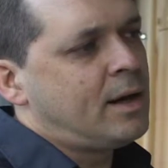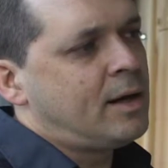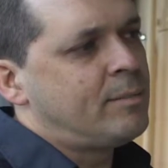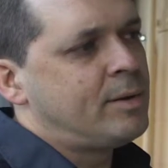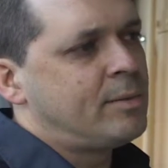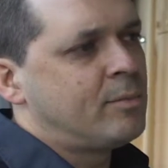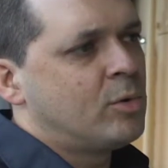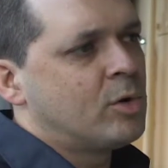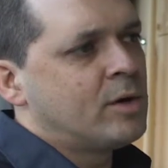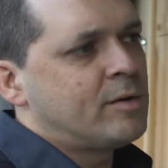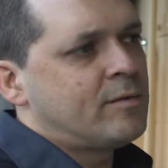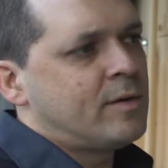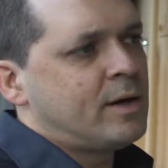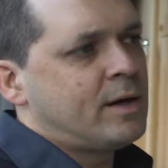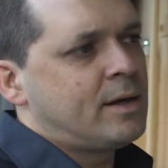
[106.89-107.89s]
a bit more
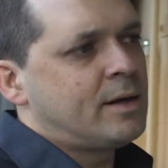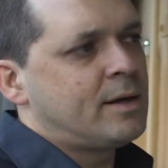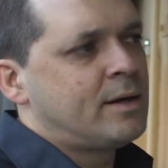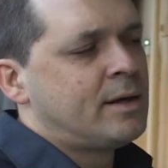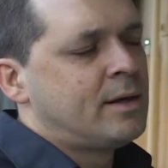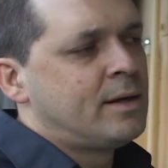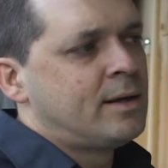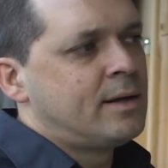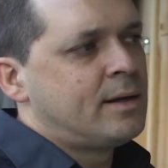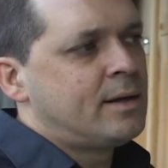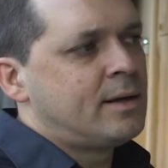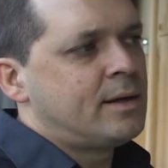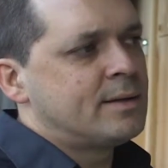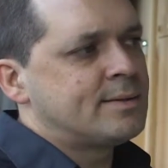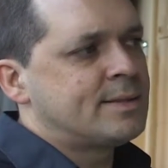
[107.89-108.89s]
of a
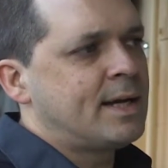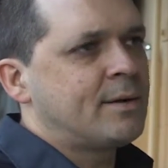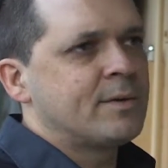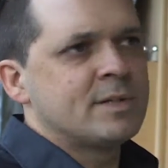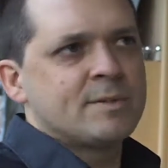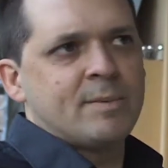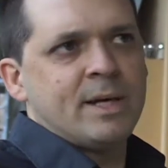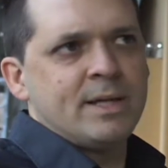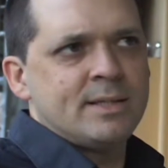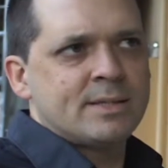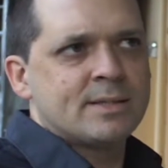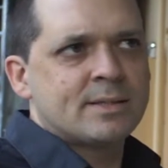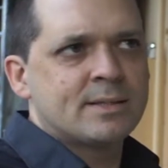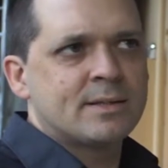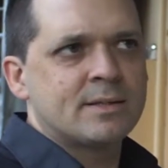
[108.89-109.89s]
sacred
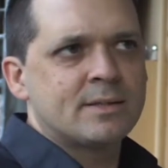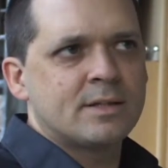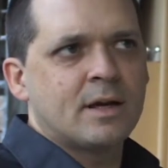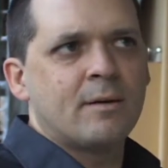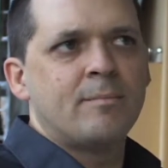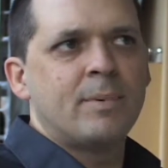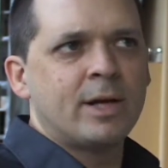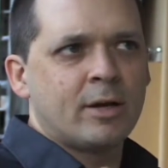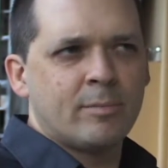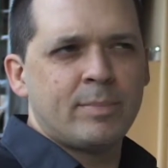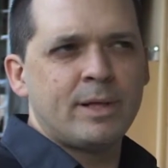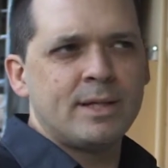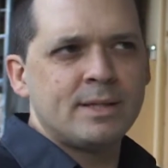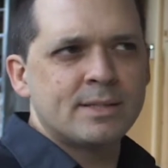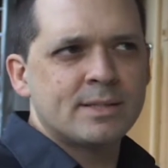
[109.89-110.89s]
space, a bigger
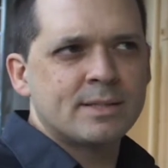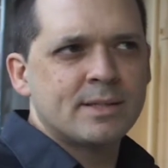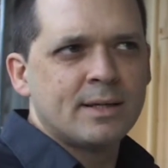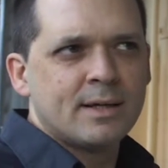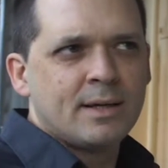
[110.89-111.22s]
piece,